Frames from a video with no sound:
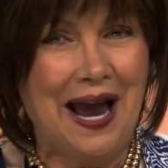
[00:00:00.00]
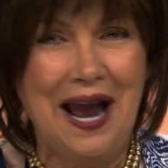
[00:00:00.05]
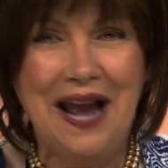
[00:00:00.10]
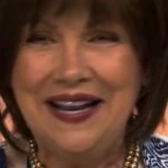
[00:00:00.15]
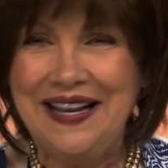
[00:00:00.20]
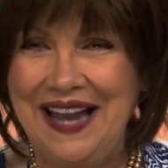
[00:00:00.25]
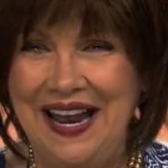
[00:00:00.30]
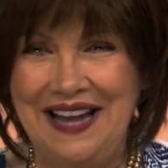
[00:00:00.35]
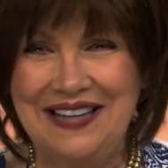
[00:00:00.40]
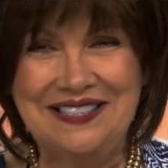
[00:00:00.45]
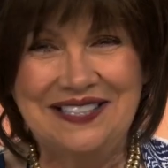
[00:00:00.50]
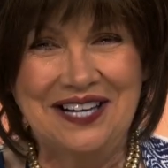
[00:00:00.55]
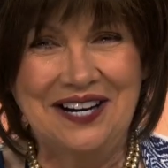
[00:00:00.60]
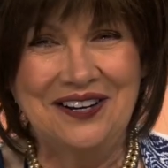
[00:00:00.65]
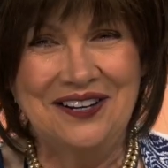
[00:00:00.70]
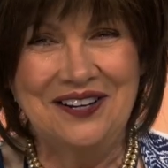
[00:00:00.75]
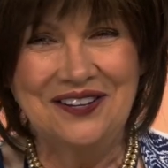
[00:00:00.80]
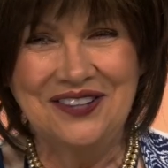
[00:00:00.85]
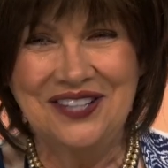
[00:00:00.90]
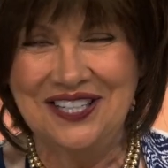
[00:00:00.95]
I can't tell
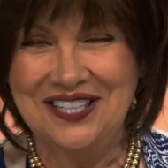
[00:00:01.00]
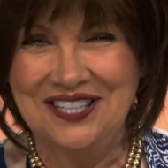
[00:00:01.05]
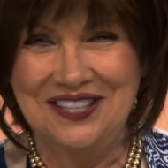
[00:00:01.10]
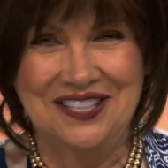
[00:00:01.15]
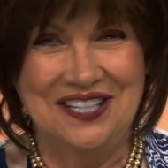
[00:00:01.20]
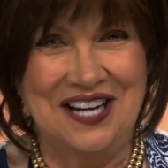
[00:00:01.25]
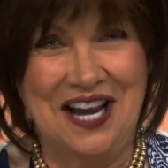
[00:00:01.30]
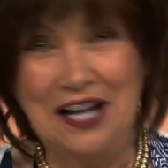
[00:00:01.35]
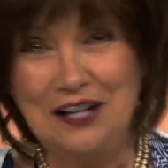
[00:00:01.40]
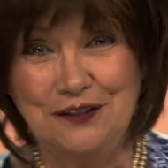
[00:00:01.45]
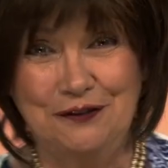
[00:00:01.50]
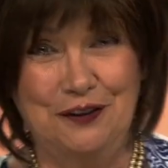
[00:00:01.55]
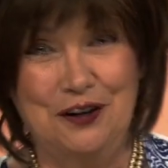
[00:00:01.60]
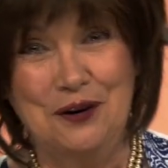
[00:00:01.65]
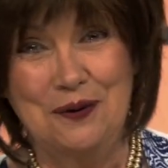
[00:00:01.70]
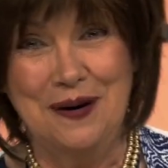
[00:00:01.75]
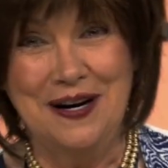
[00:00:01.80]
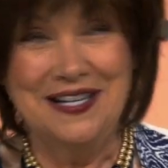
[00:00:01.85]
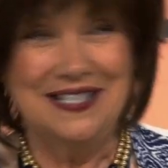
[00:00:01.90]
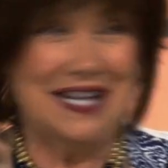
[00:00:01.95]
you that in the next
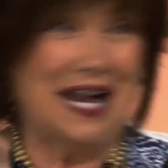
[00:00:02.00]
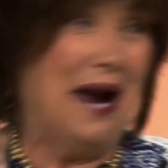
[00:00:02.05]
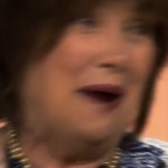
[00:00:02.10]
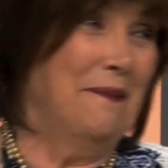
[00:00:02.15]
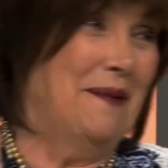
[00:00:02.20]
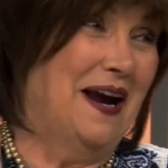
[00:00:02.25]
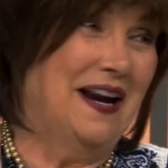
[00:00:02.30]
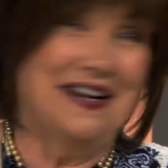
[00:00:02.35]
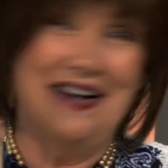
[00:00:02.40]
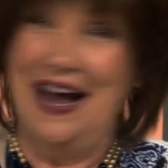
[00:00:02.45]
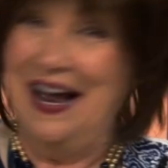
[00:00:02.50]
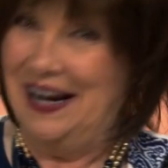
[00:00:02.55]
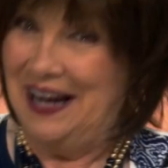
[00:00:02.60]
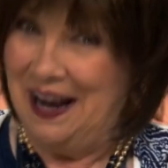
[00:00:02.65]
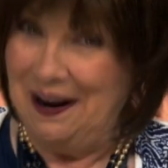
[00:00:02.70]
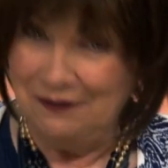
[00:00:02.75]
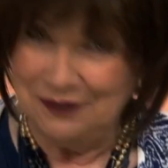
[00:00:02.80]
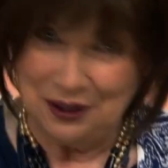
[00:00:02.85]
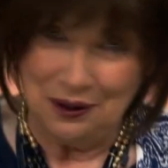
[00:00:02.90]
few weeks I may not have